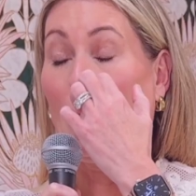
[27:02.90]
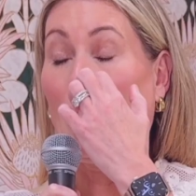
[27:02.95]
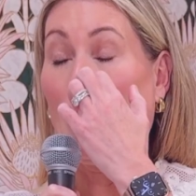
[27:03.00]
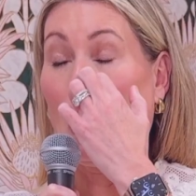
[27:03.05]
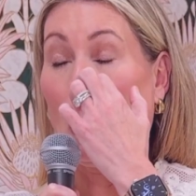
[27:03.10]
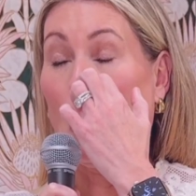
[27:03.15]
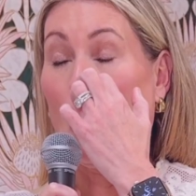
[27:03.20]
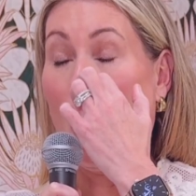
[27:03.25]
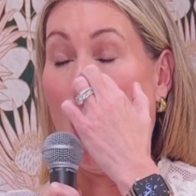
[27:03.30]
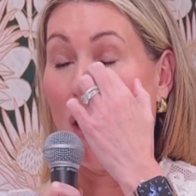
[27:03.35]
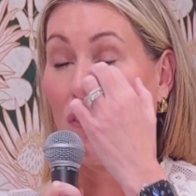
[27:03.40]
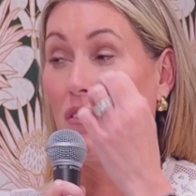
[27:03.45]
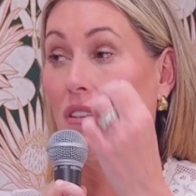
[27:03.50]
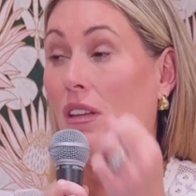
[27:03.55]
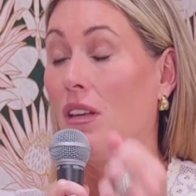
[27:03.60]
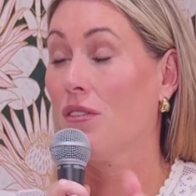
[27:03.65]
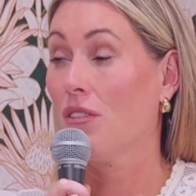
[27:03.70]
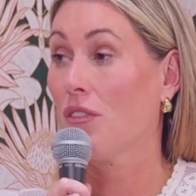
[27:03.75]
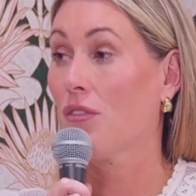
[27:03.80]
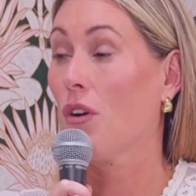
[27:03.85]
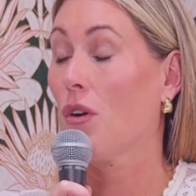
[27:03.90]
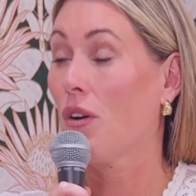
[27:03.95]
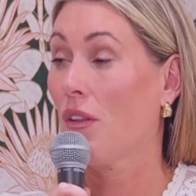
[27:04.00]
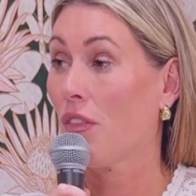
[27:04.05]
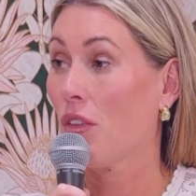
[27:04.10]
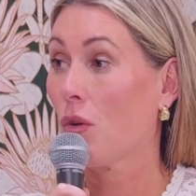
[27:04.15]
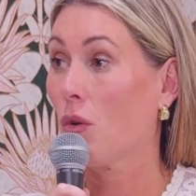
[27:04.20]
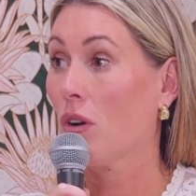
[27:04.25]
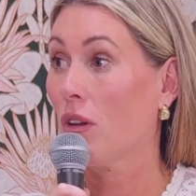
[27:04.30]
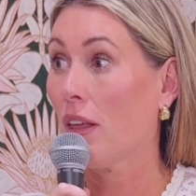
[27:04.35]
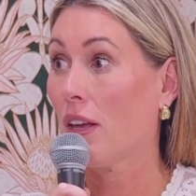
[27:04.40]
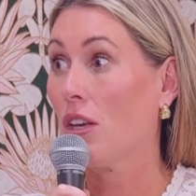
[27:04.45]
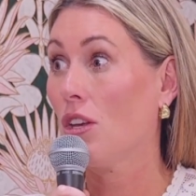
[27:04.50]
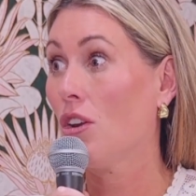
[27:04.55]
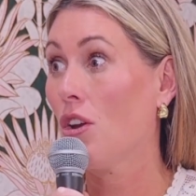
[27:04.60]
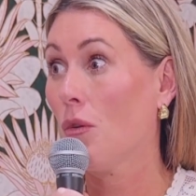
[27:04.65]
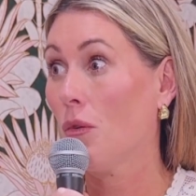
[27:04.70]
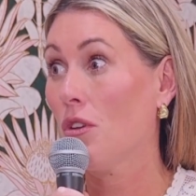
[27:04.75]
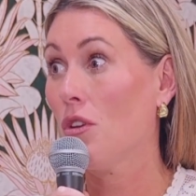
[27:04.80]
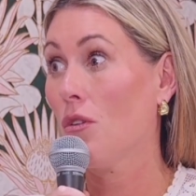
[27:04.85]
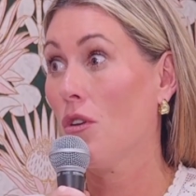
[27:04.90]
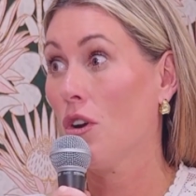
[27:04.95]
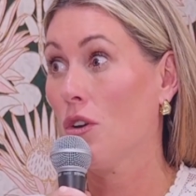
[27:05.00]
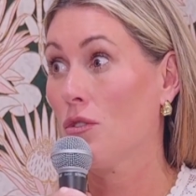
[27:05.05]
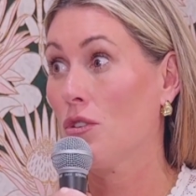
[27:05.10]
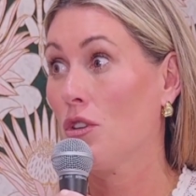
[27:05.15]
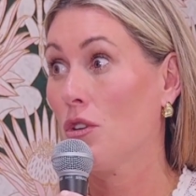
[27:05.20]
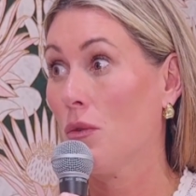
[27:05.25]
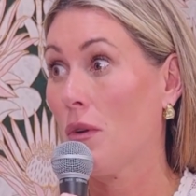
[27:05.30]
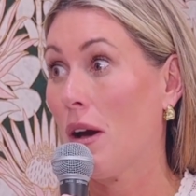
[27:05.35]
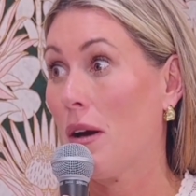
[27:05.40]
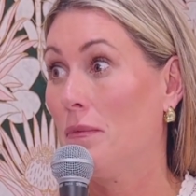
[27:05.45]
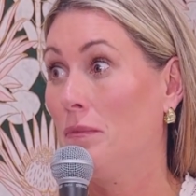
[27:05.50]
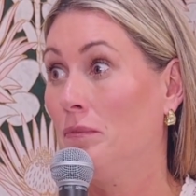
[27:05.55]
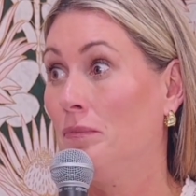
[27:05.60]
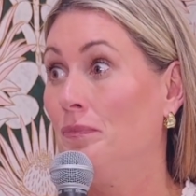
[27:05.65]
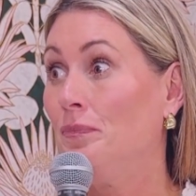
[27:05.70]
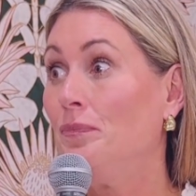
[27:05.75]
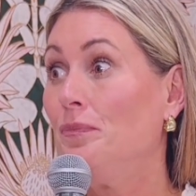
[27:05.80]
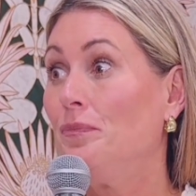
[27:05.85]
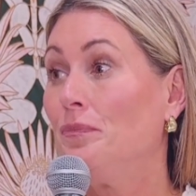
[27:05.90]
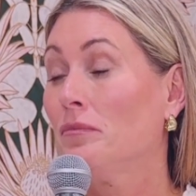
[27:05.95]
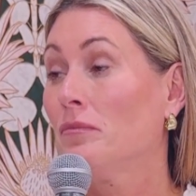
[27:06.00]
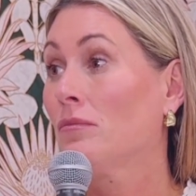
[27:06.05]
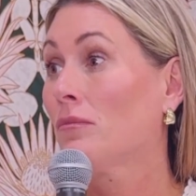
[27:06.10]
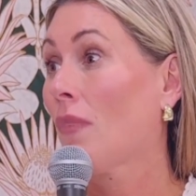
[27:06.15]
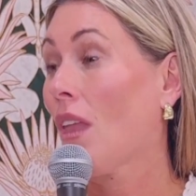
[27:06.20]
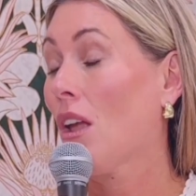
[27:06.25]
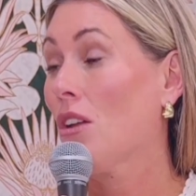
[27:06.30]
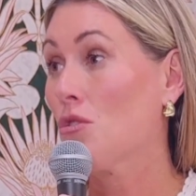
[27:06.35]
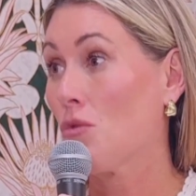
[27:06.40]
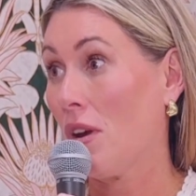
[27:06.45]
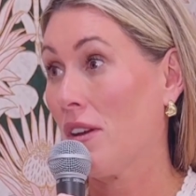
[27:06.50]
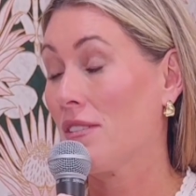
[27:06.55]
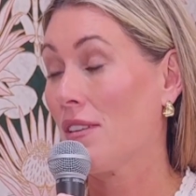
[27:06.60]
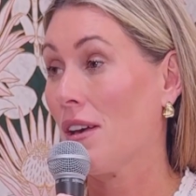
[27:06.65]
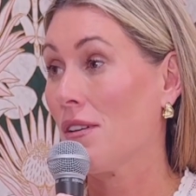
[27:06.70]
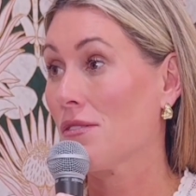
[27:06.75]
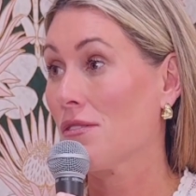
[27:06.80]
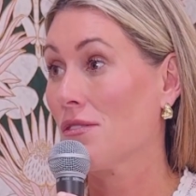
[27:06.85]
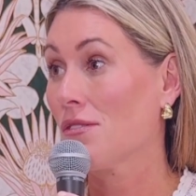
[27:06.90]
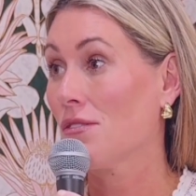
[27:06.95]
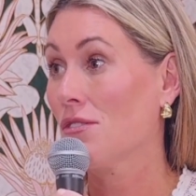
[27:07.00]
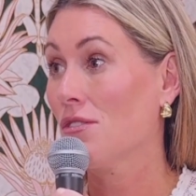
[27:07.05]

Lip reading: like you have to leave your phone at the door. Like, you know, when you go to Drake's house.